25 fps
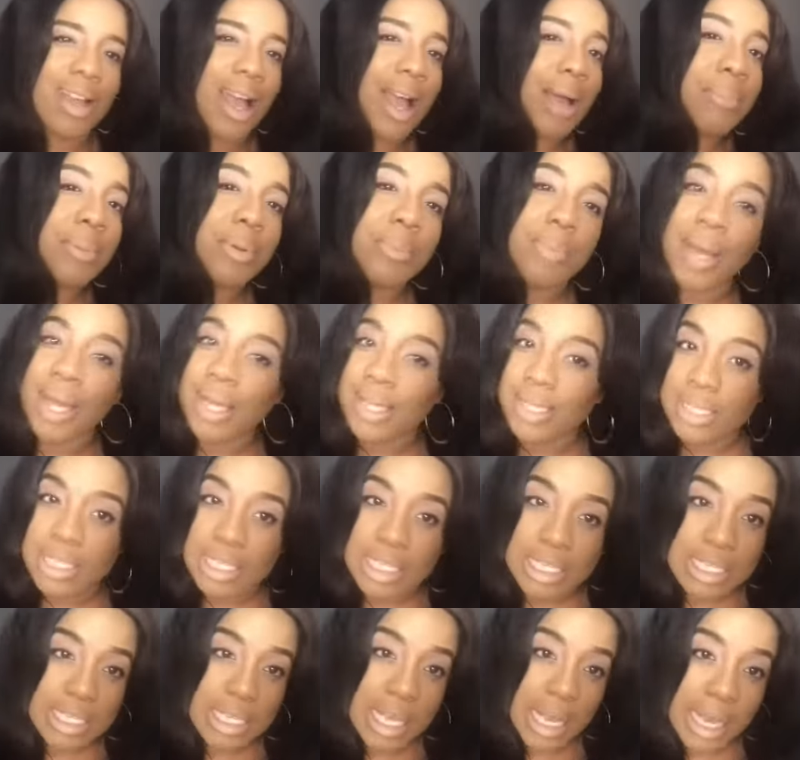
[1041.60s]
I'm a
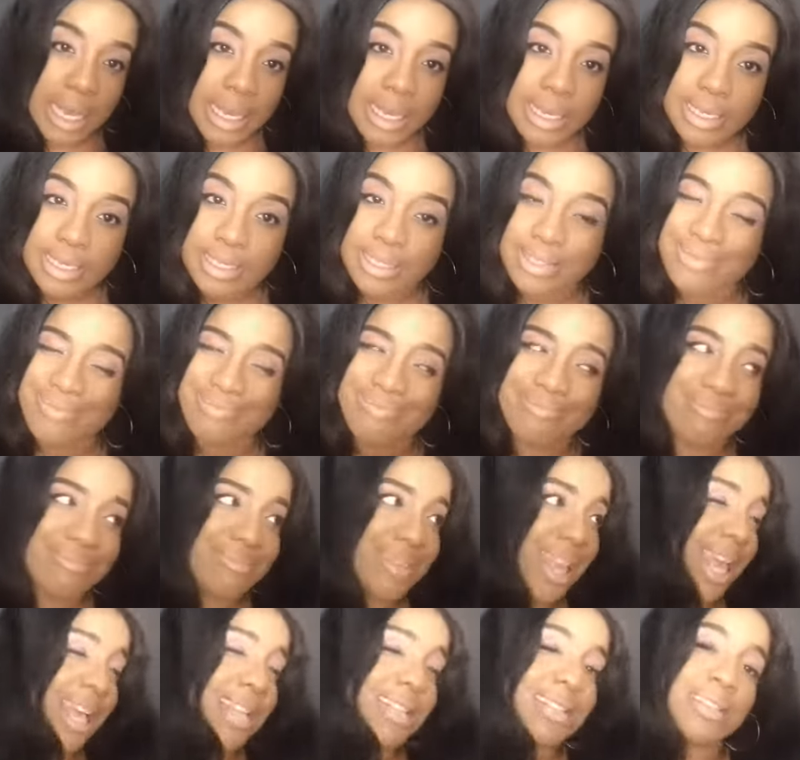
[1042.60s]
Pisces, guys.
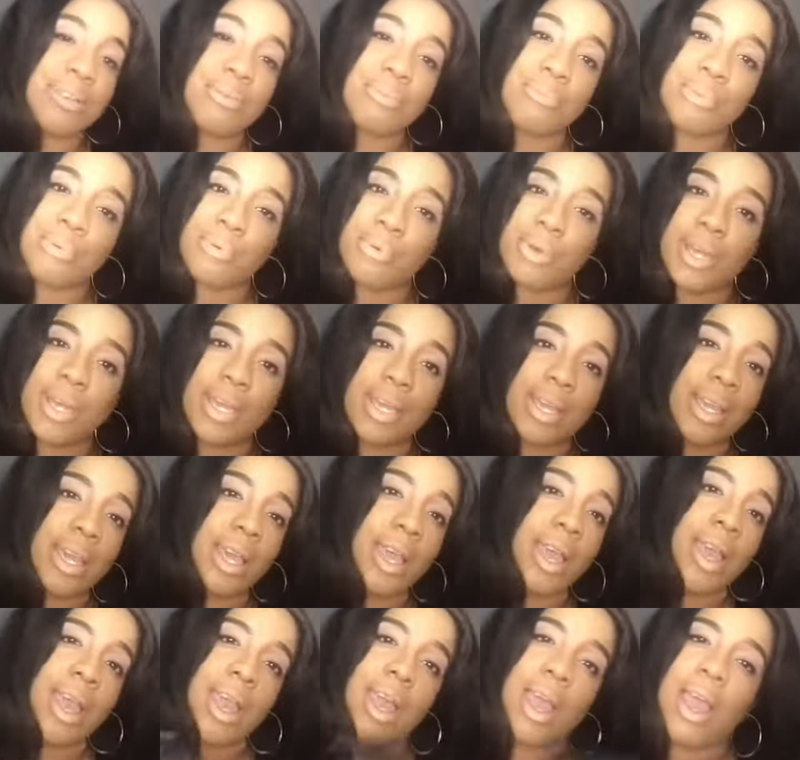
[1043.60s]
At some point,
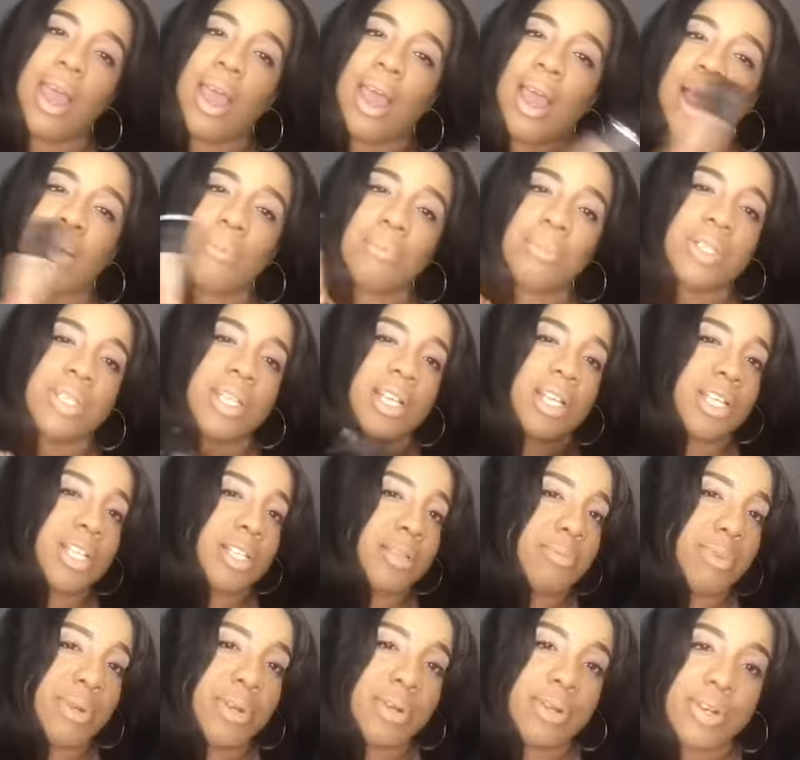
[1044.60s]
I'm gonna touch
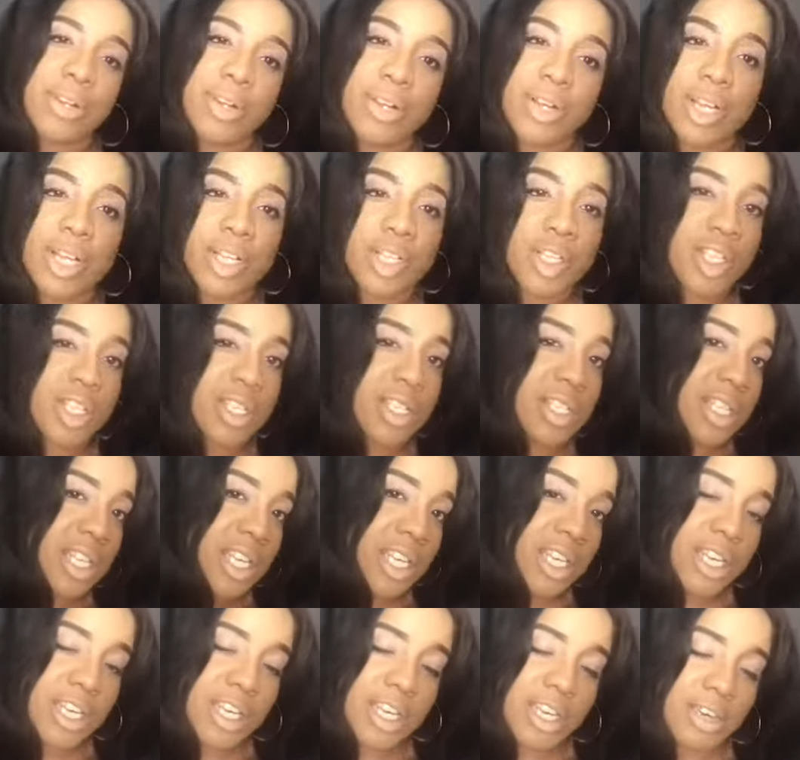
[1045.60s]
the burner and just
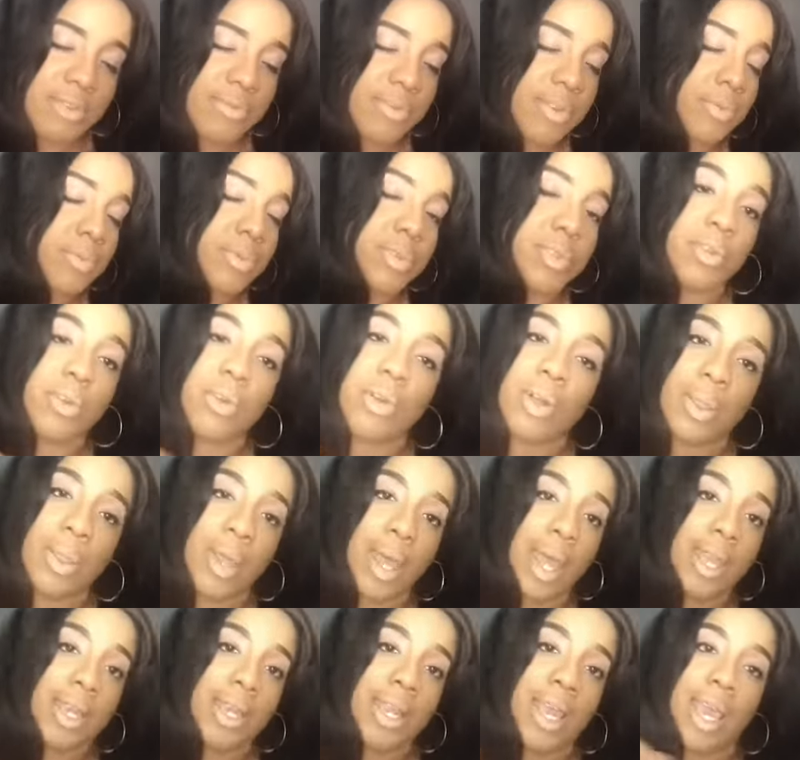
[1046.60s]
see if it was on
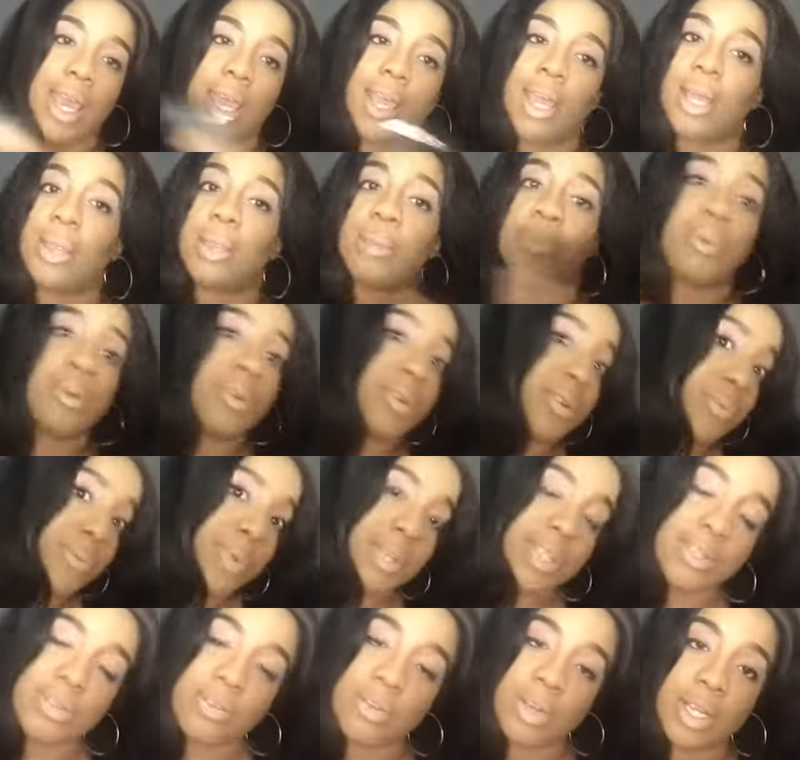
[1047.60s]
that day. And the burner
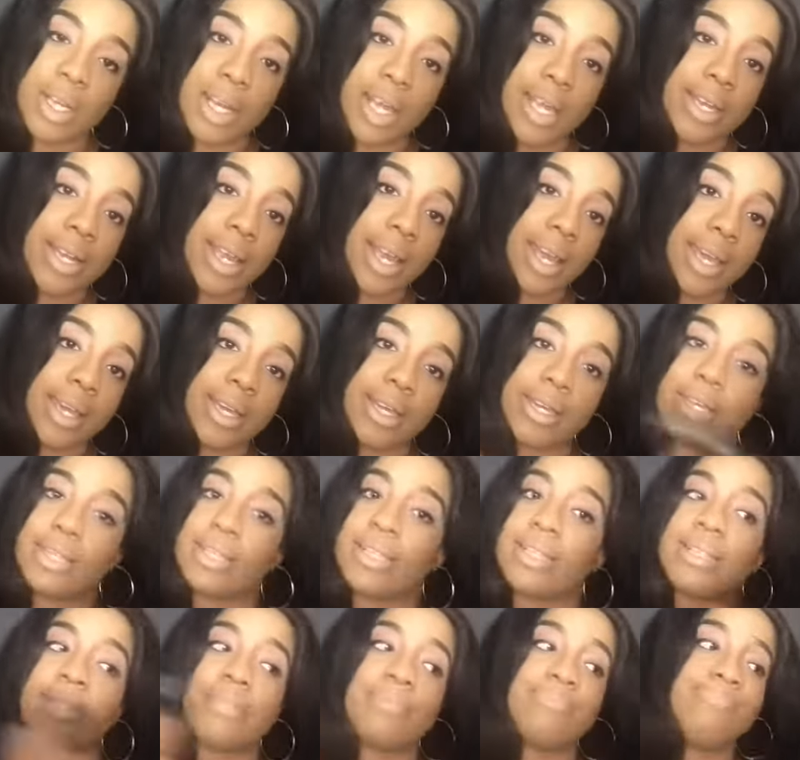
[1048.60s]
wasn't on that day
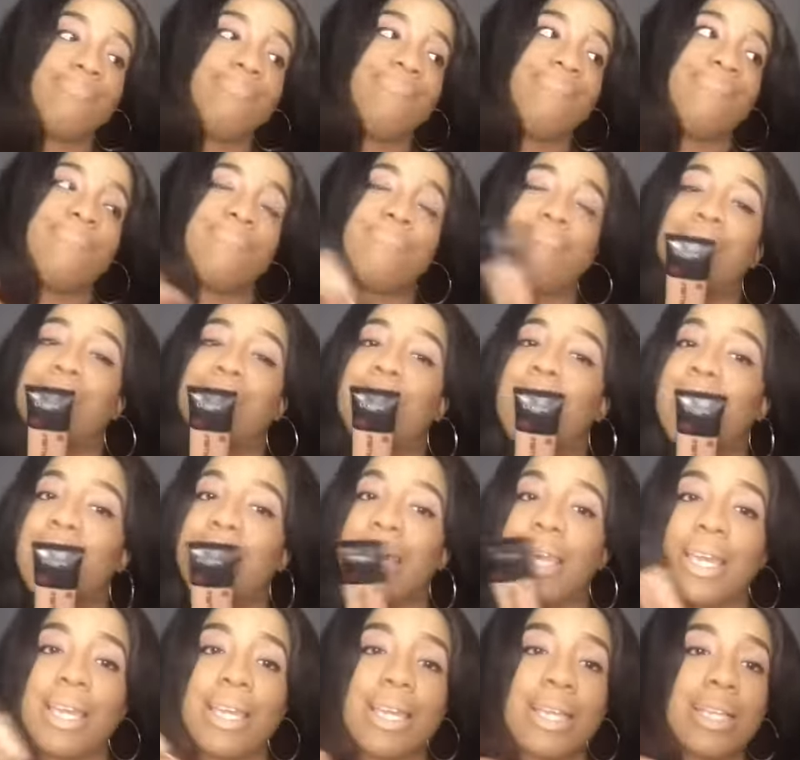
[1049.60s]
because my
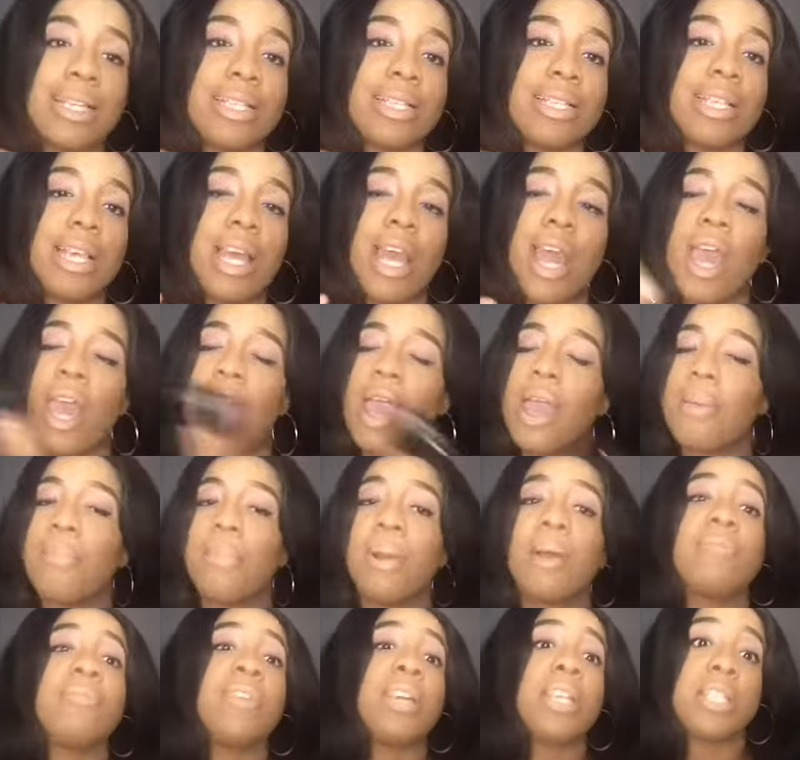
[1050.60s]
hands and
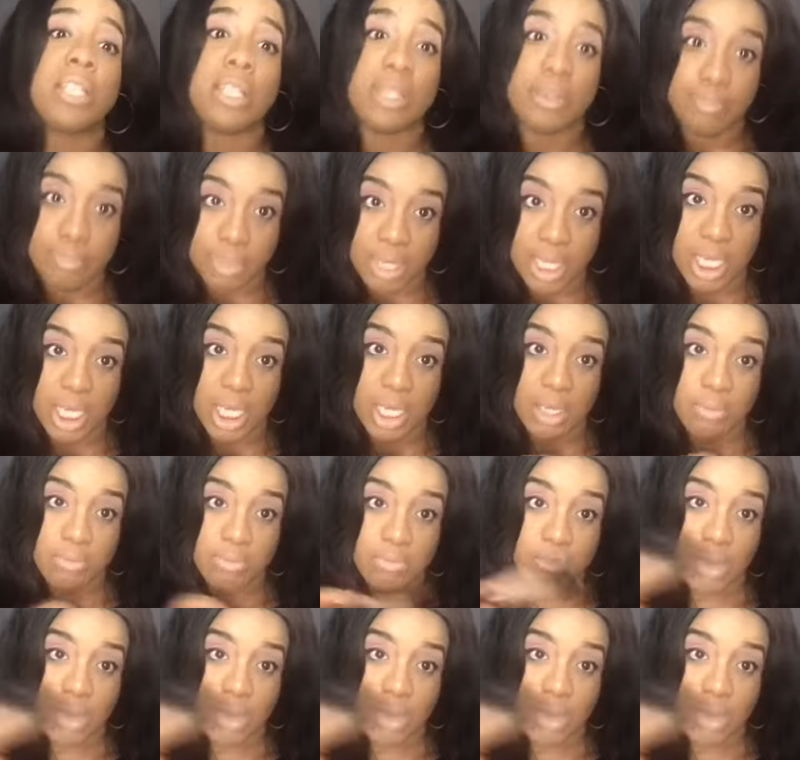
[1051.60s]
my face is beat